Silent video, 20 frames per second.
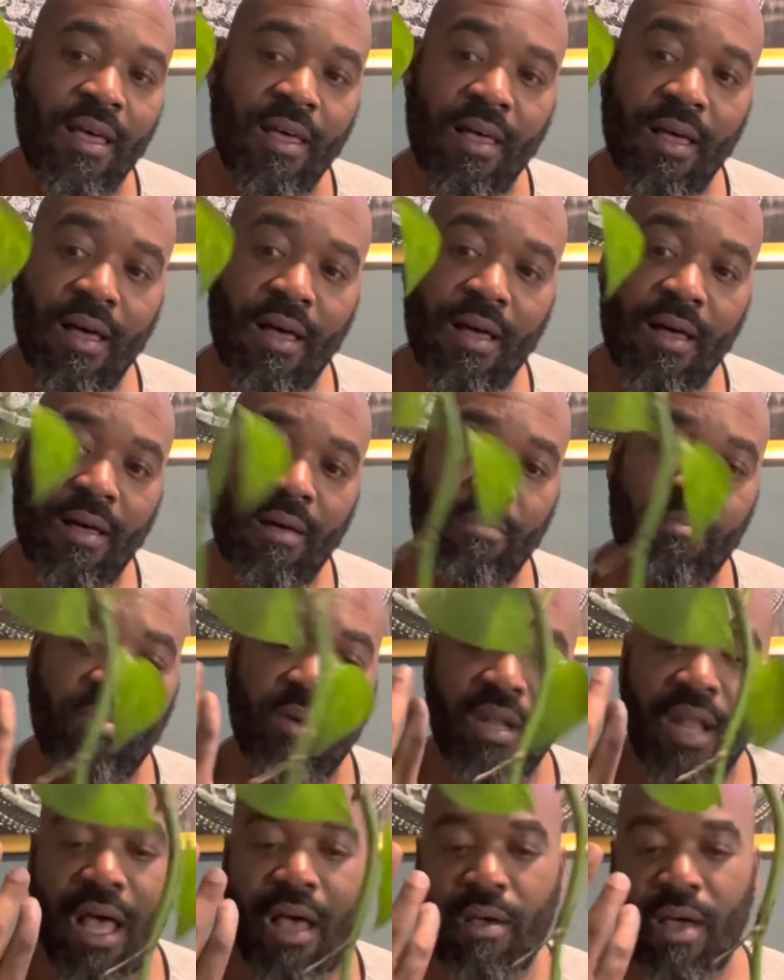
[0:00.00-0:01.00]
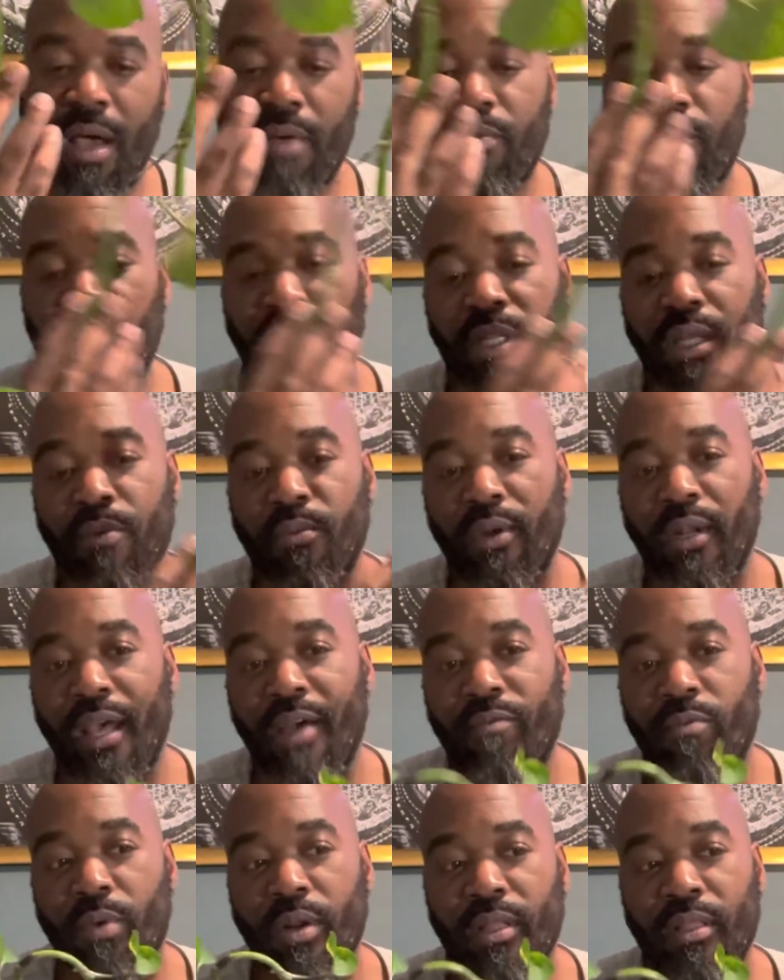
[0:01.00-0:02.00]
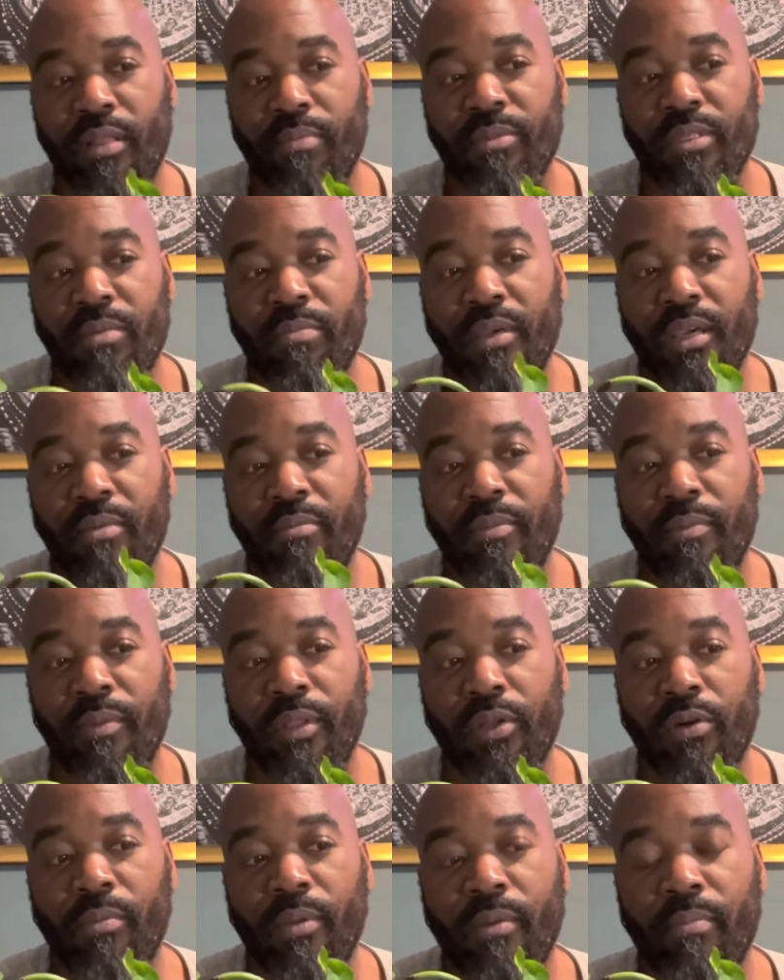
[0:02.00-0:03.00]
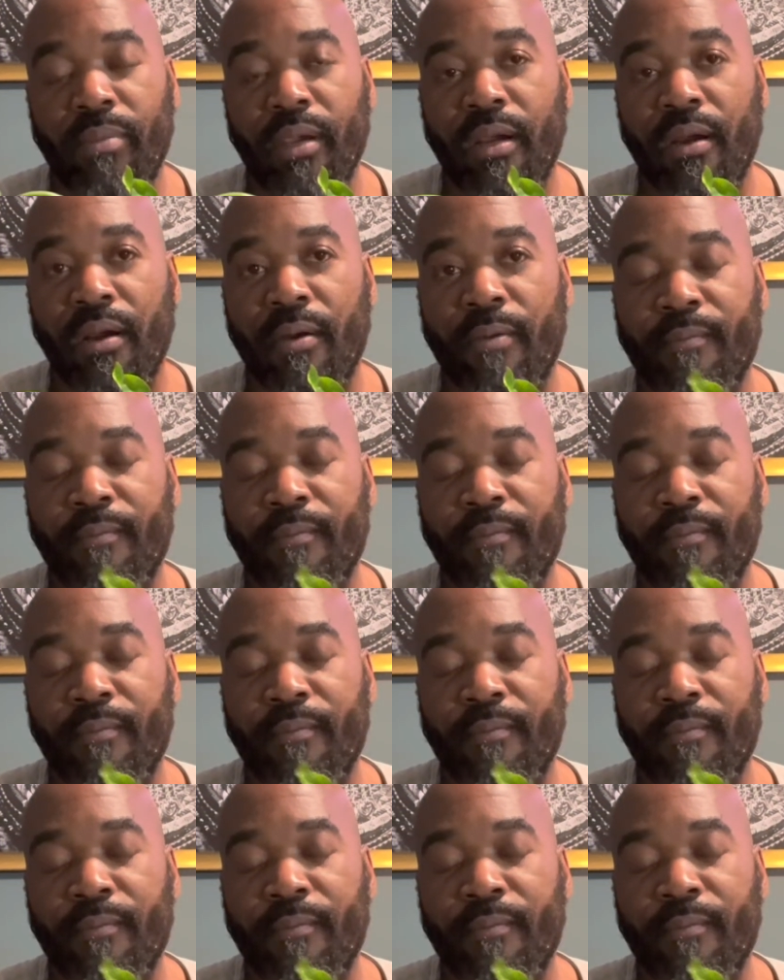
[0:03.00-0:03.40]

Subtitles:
but I really would have wanted them to be a little bit bigger.